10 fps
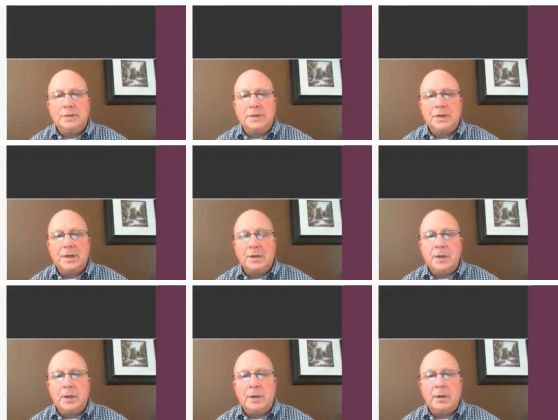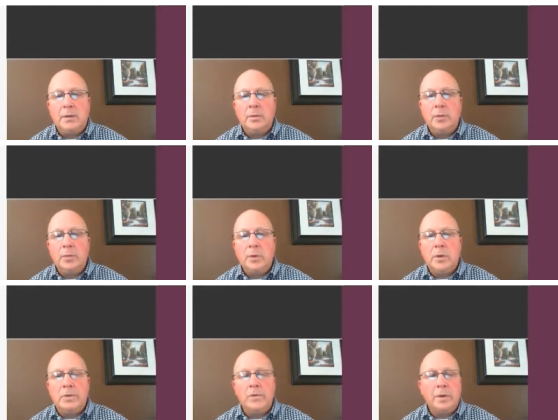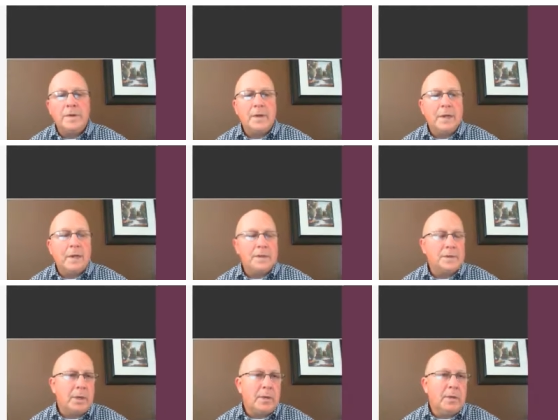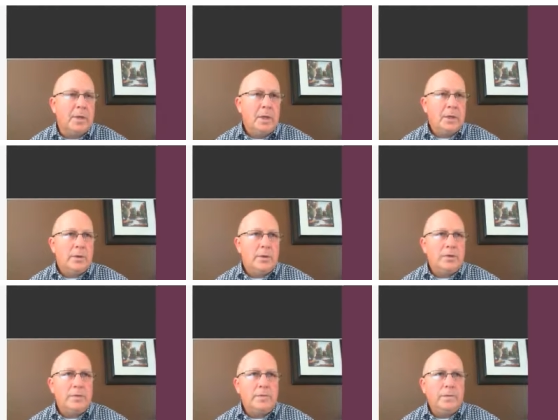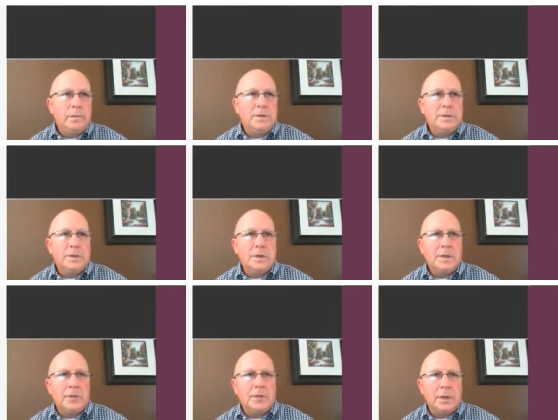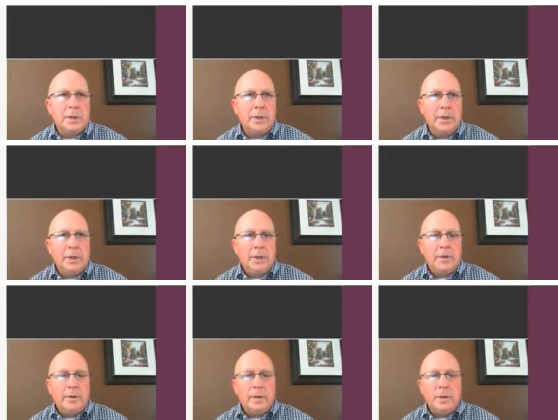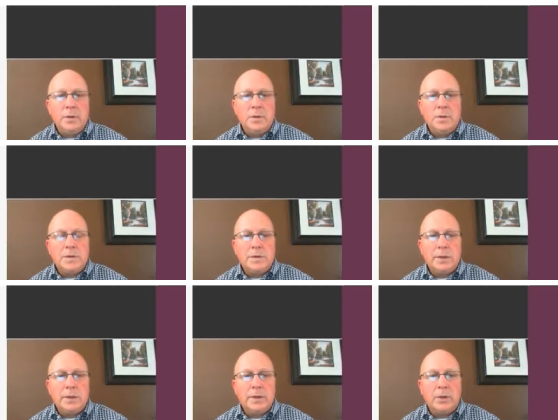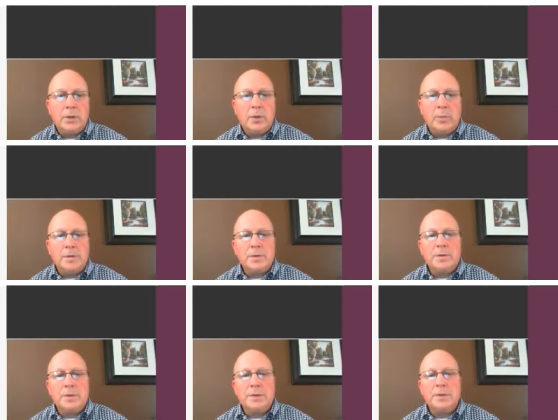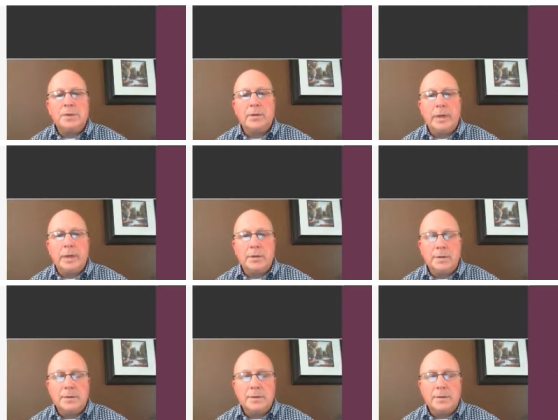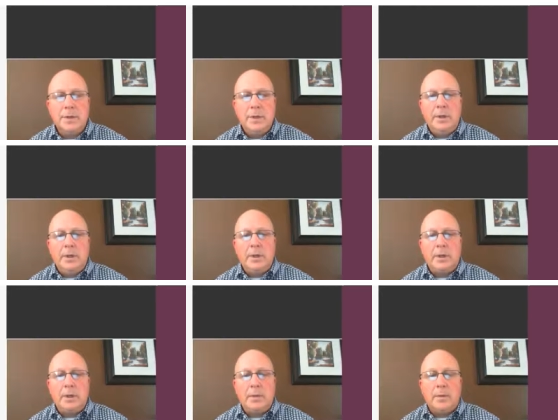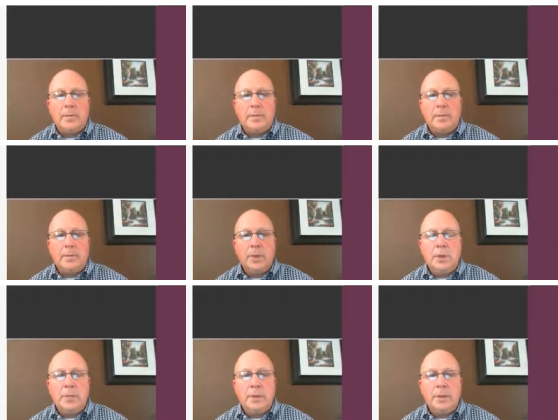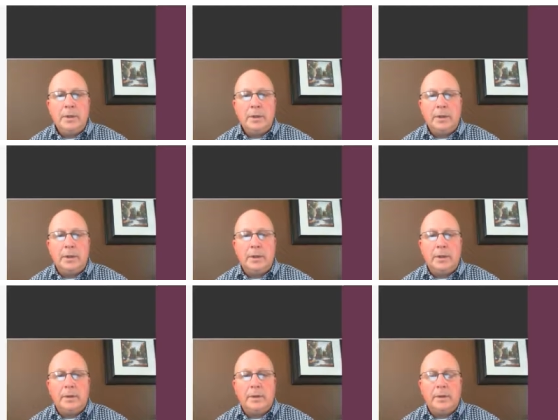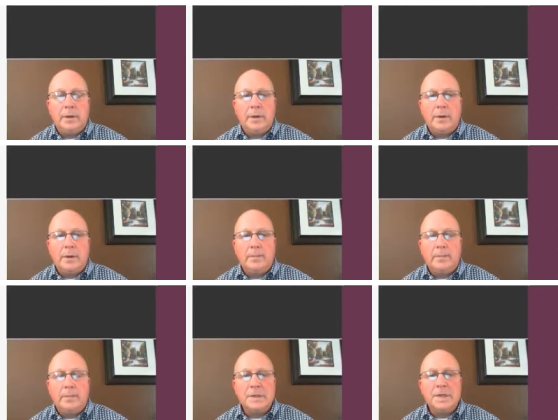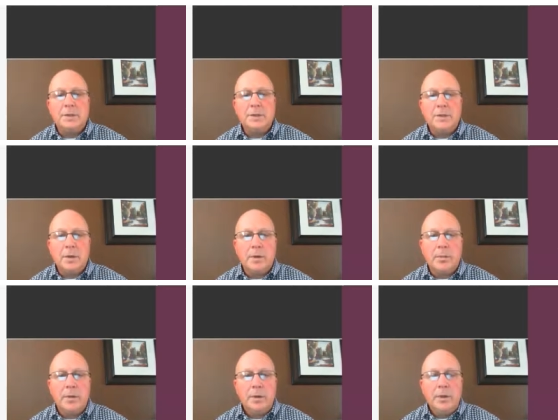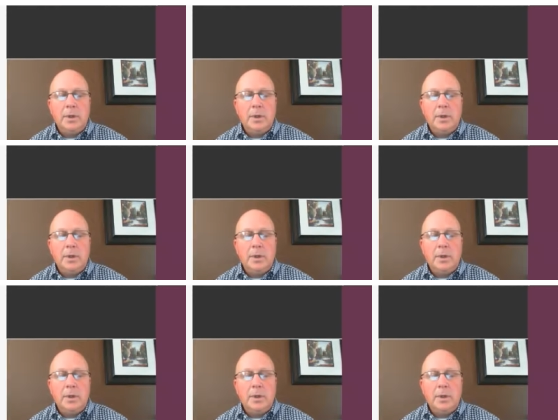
just tell you kind of a little bit of what that's about. There are 2 firms in this country that go get prescription history records. Milliman and IntelliScript,